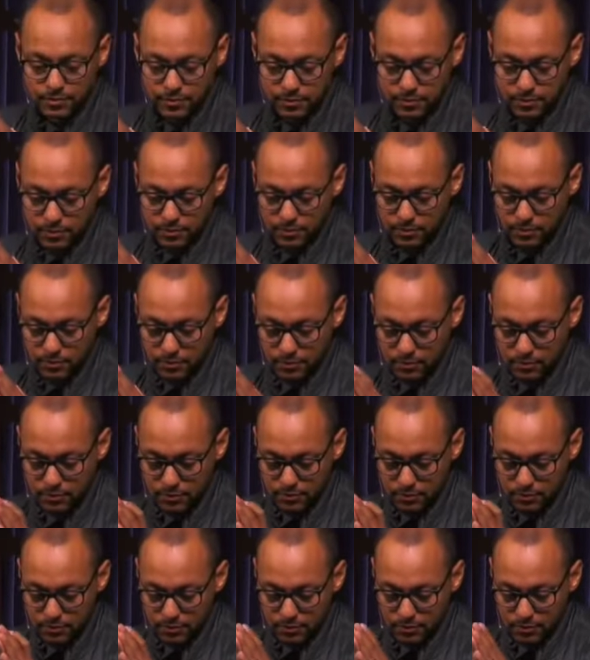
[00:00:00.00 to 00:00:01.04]

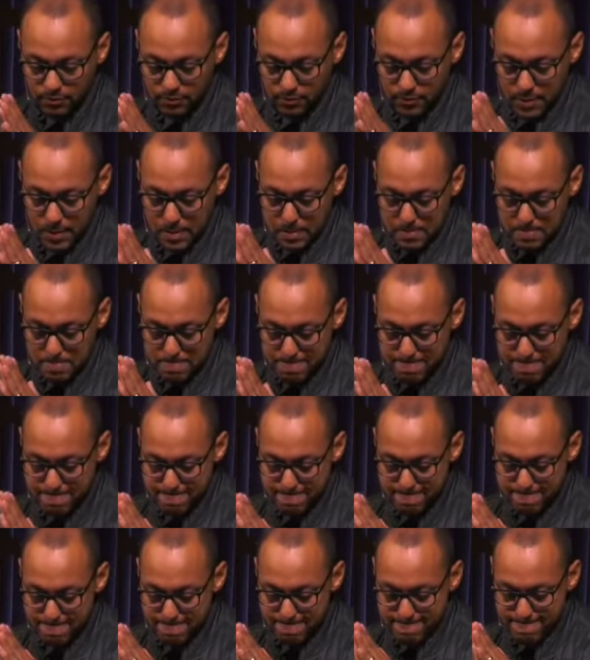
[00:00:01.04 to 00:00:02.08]

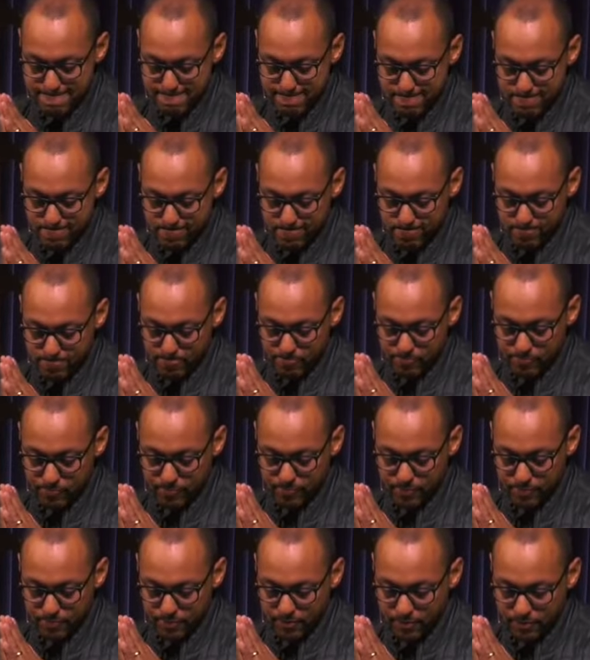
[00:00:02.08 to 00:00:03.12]

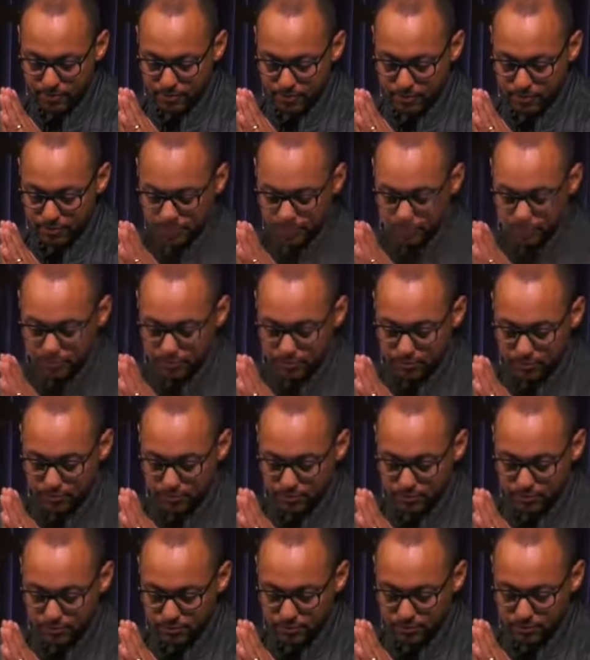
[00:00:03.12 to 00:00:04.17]
(silence)